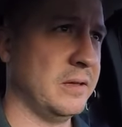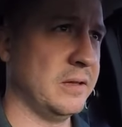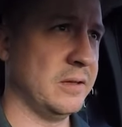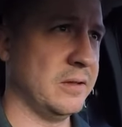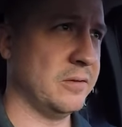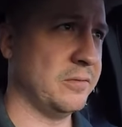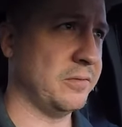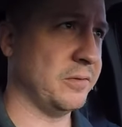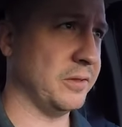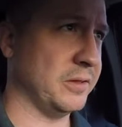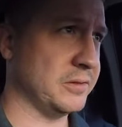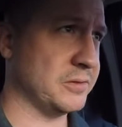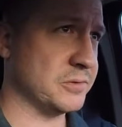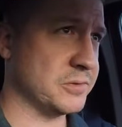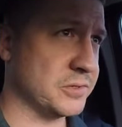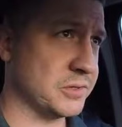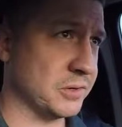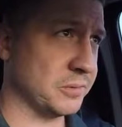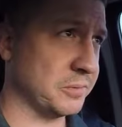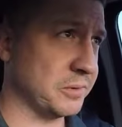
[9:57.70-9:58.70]
I feel like
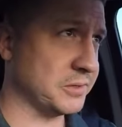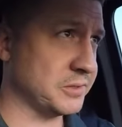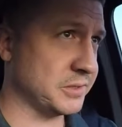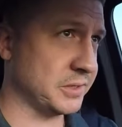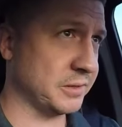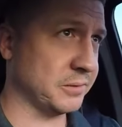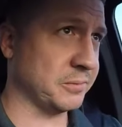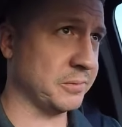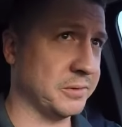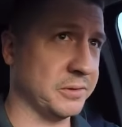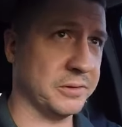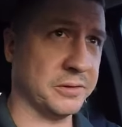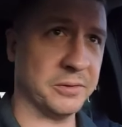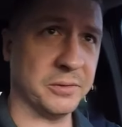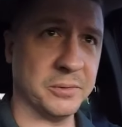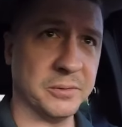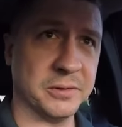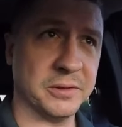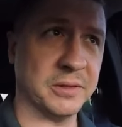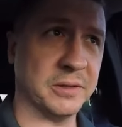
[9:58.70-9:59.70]
there's so much that I wanted to
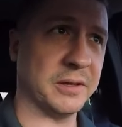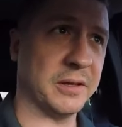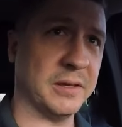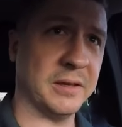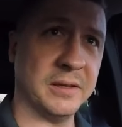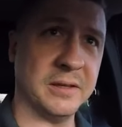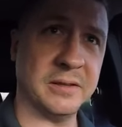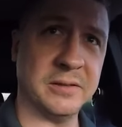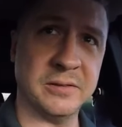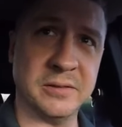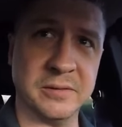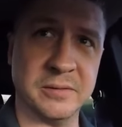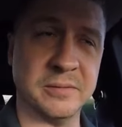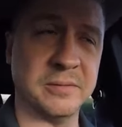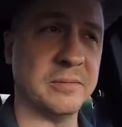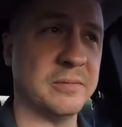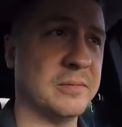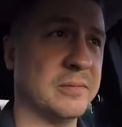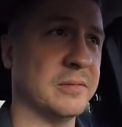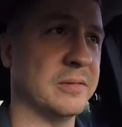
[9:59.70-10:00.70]
do with the kids
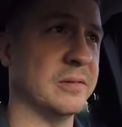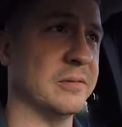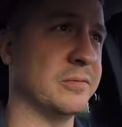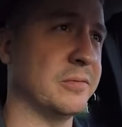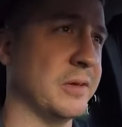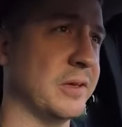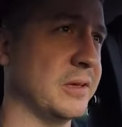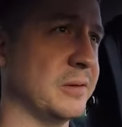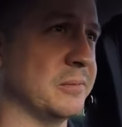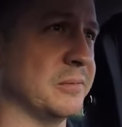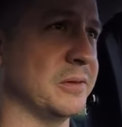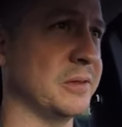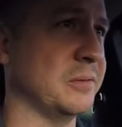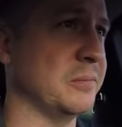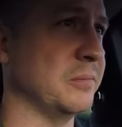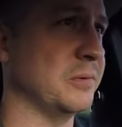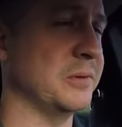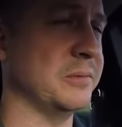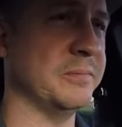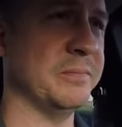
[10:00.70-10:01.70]
and the family,
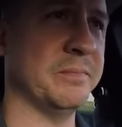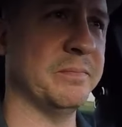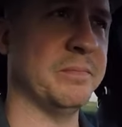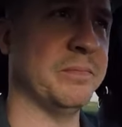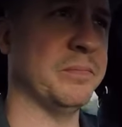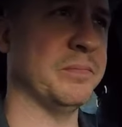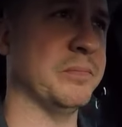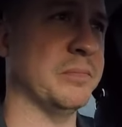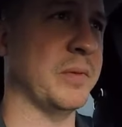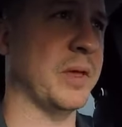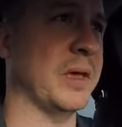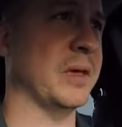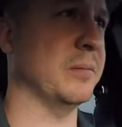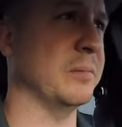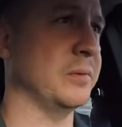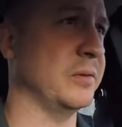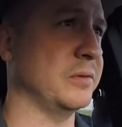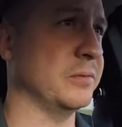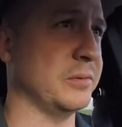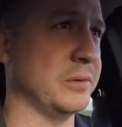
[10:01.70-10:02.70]
but man,
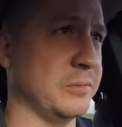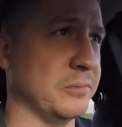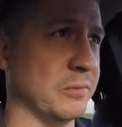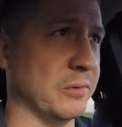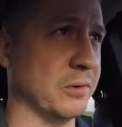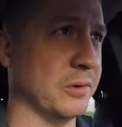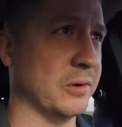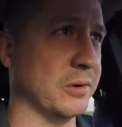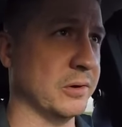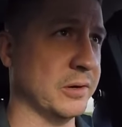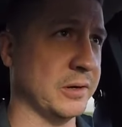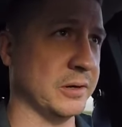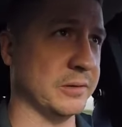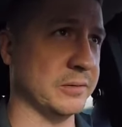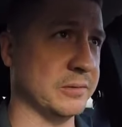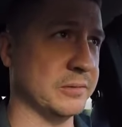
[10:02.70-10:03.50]
between work and